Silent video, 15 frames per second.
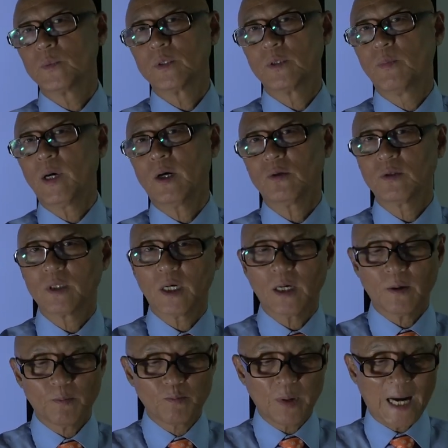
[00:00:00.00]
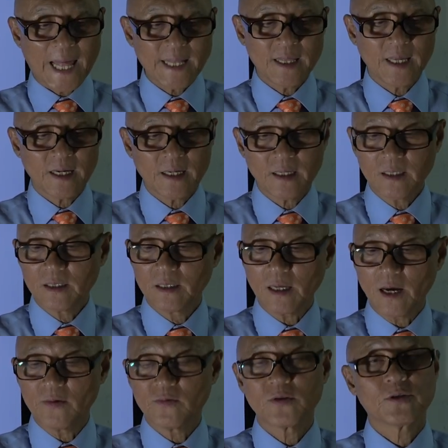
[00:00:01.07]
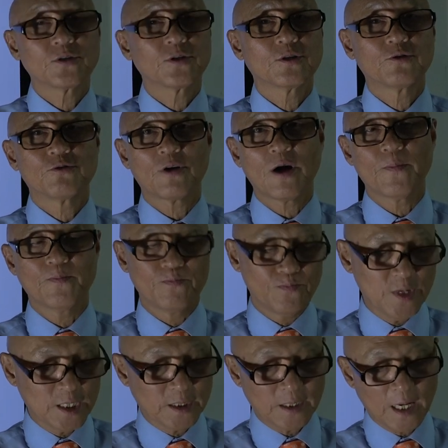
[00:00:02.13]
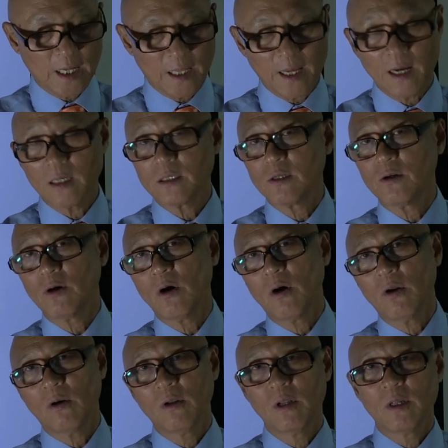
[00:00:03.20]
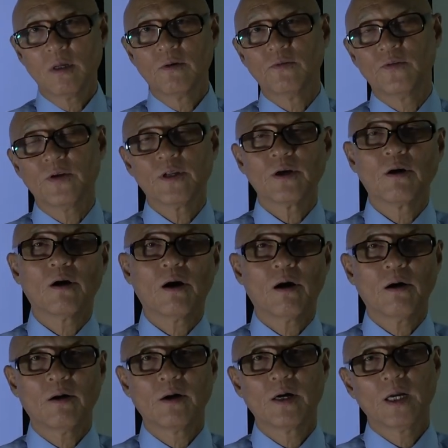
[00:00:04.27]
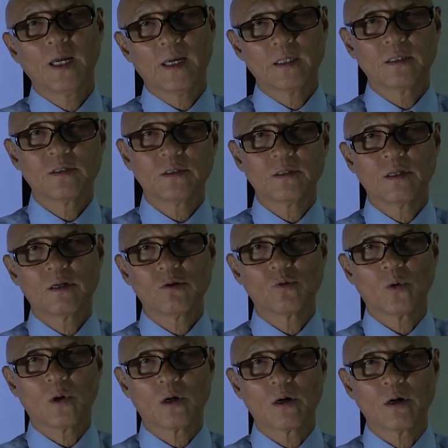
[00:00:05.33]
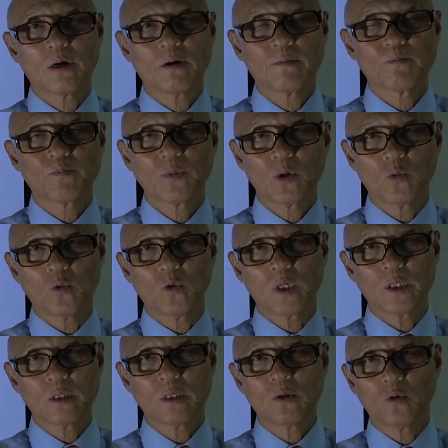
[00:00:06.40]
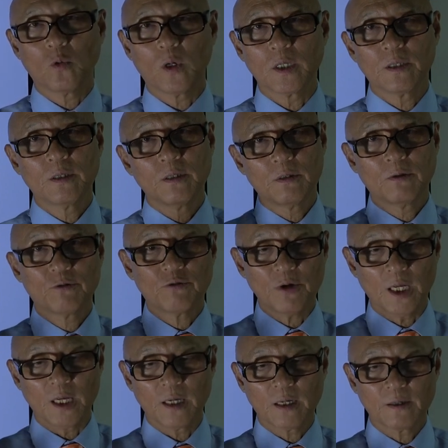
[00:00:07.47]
About blending diver's ear drop, I said alcohol, vinegar, and distilled water, 1-1-3.